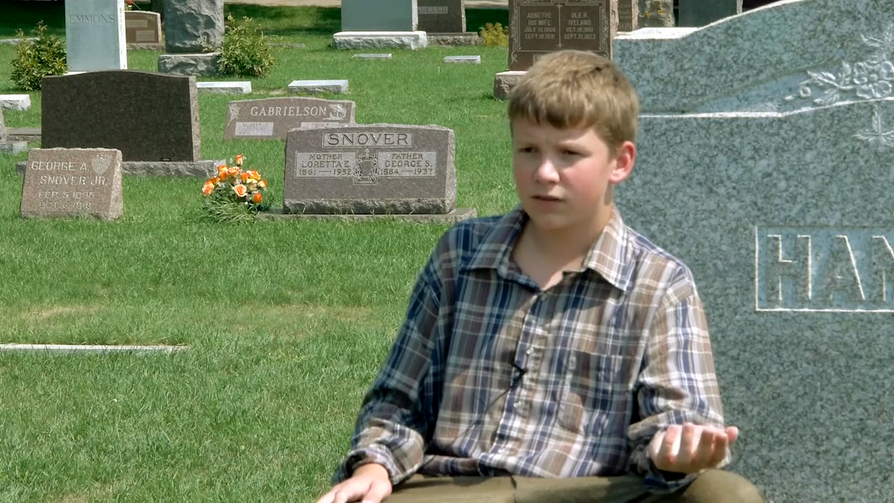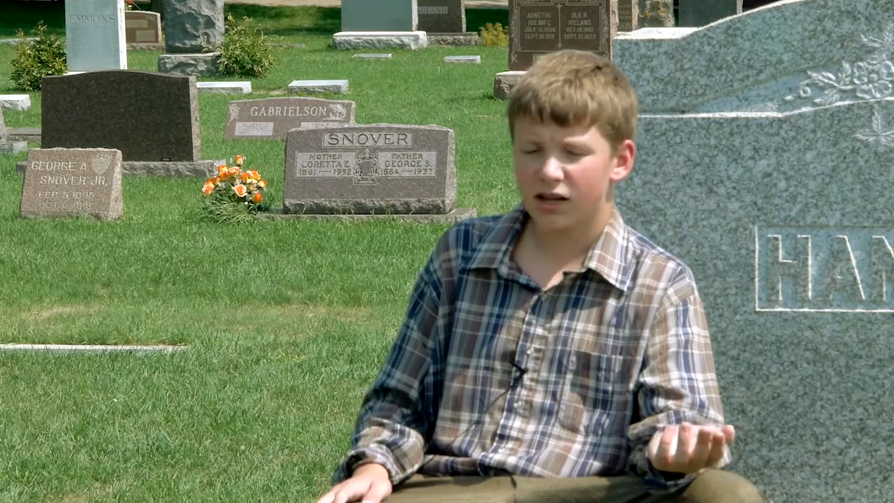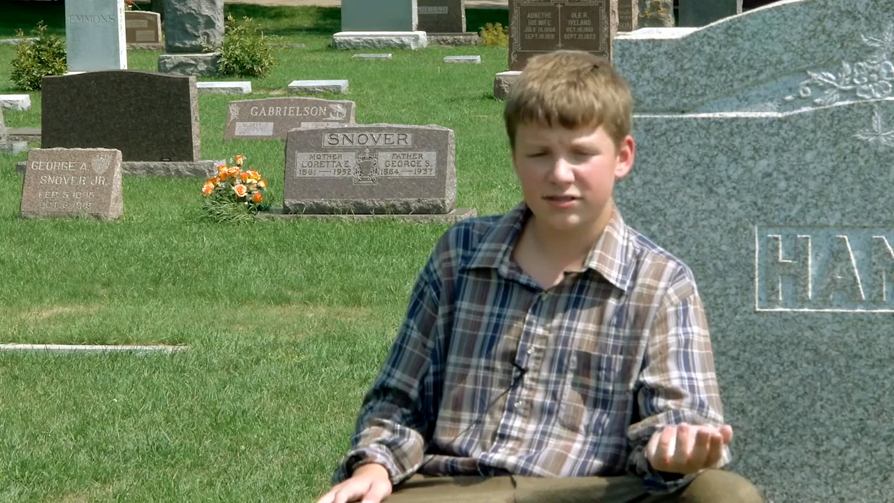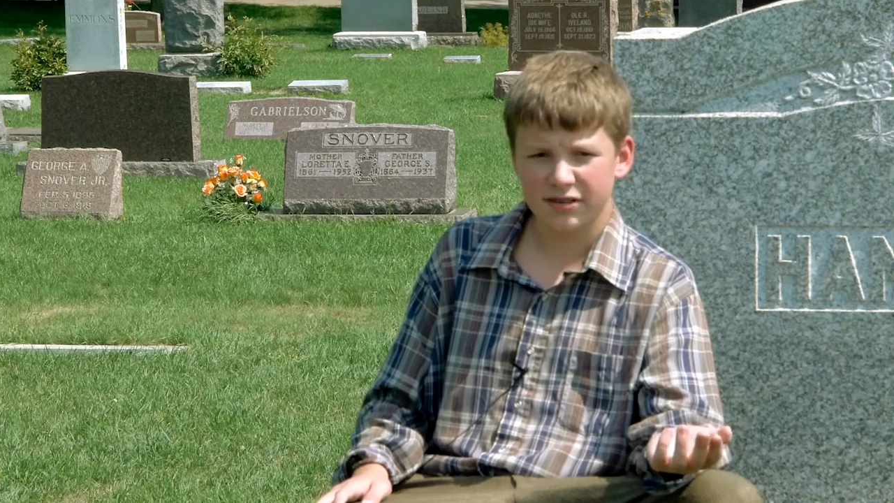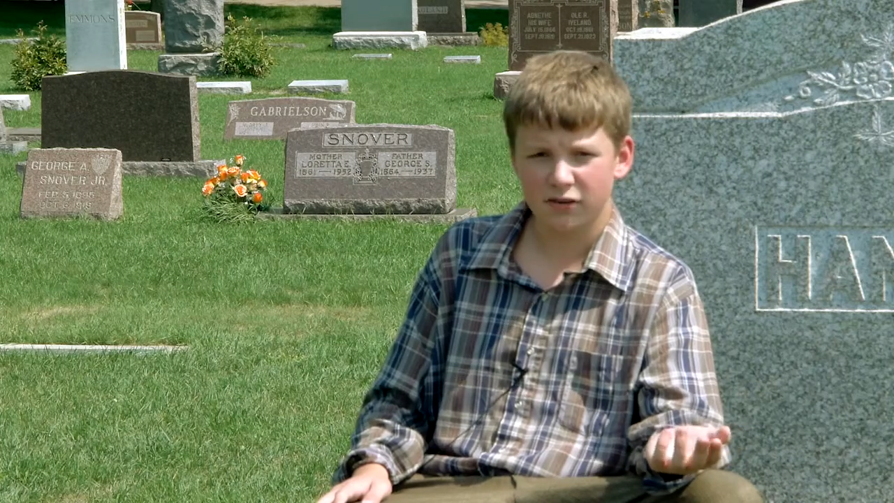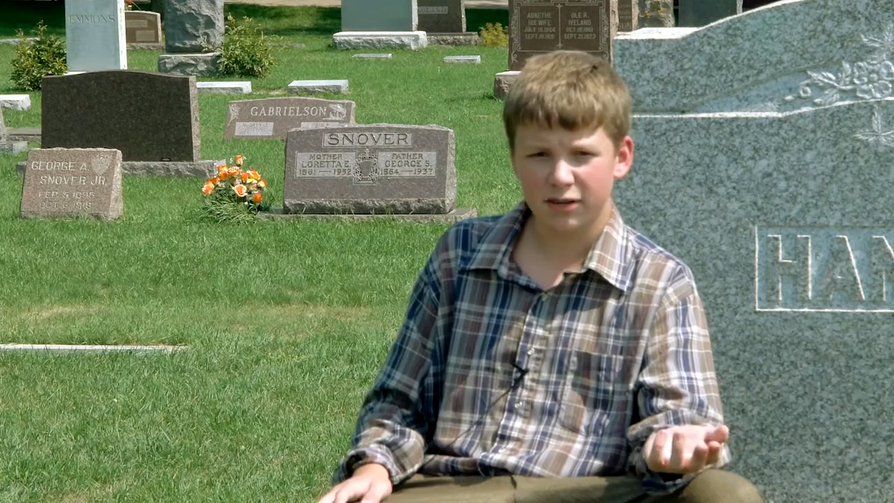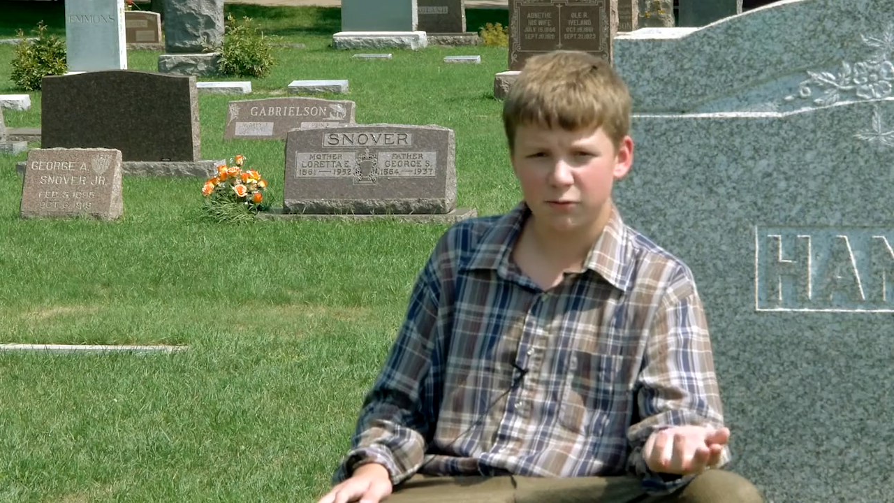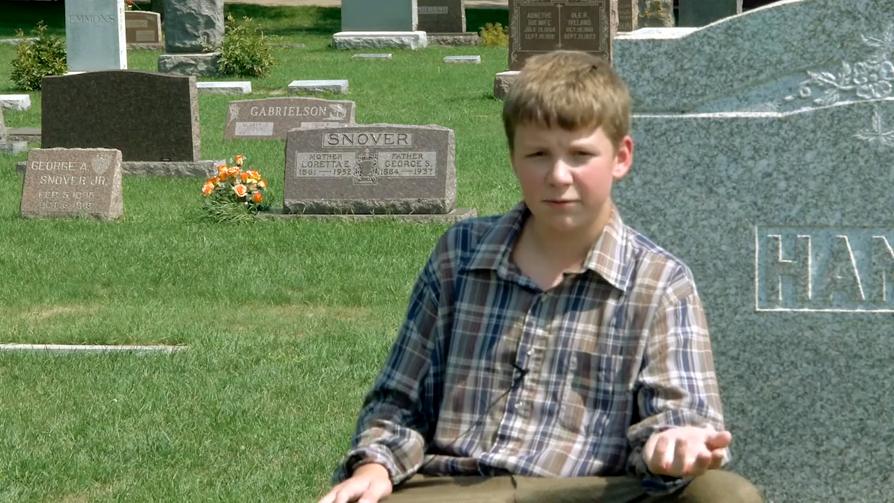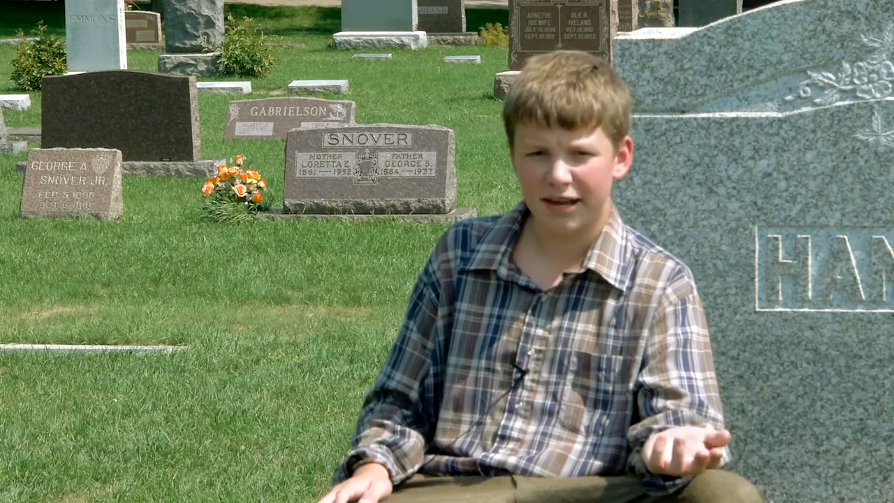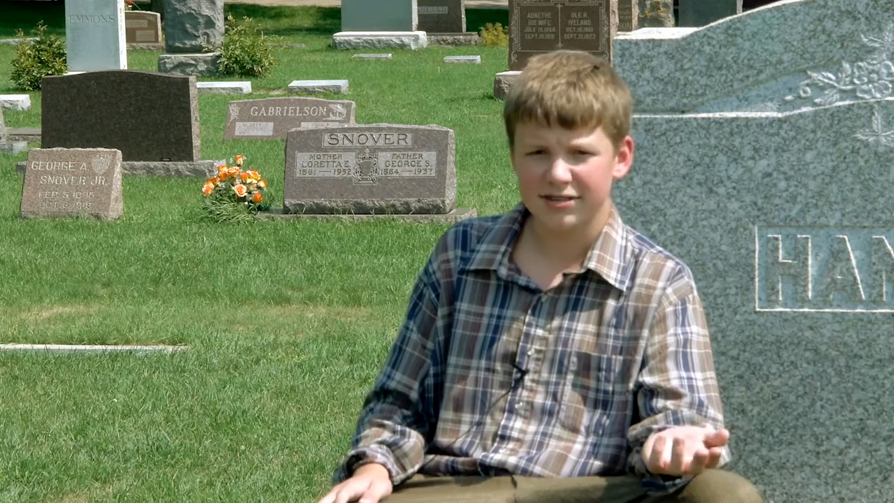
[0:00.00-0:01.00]
until he
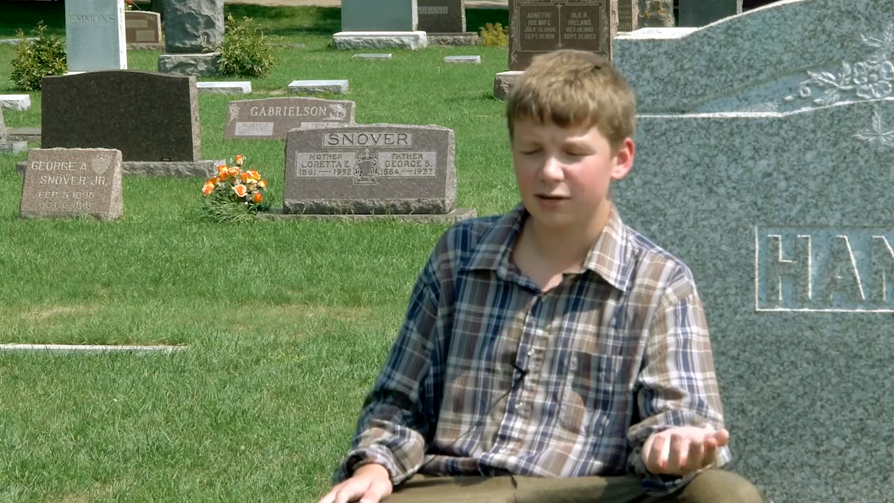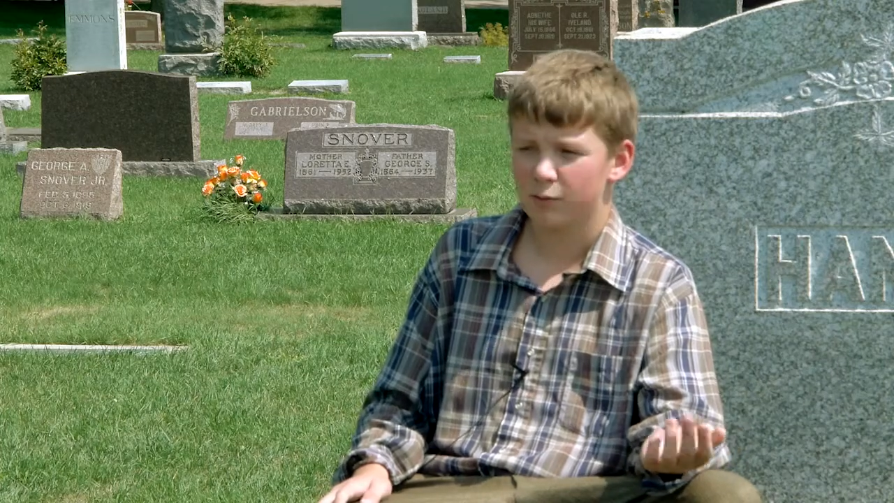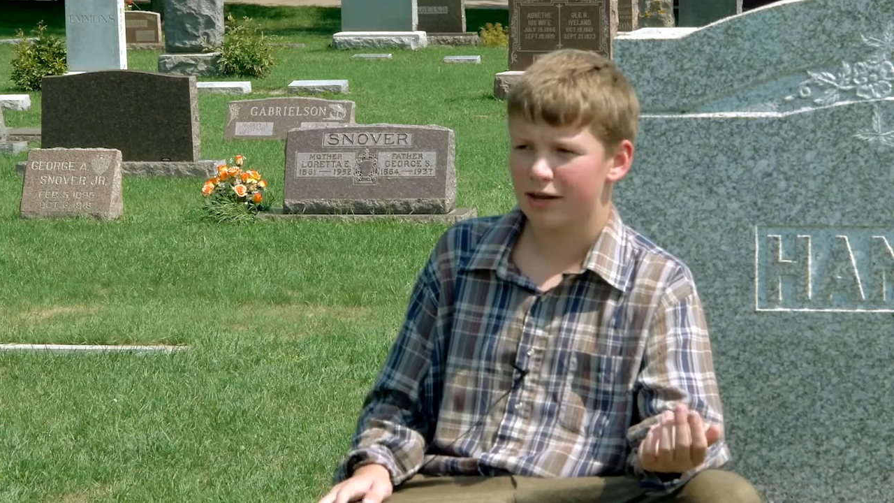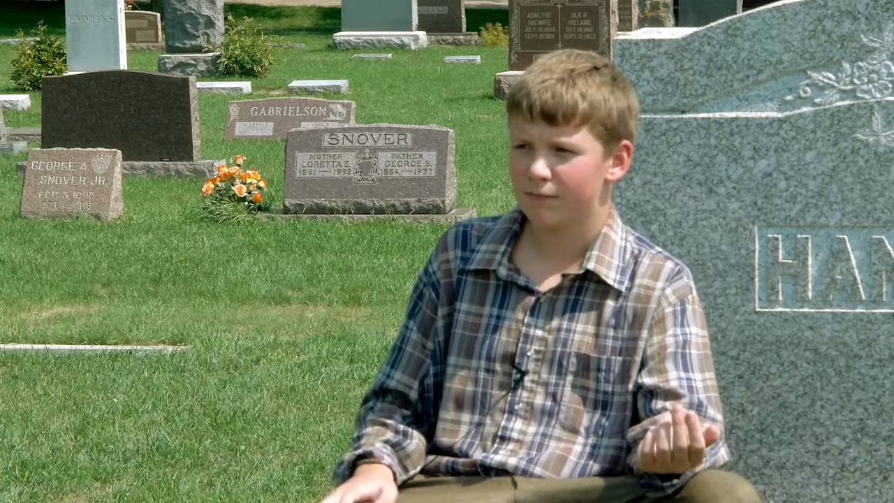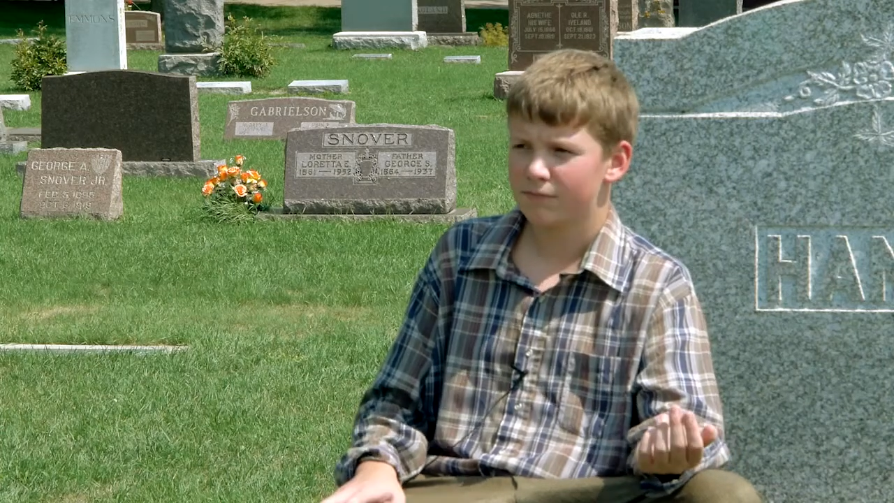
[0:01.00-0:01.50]
was passing away.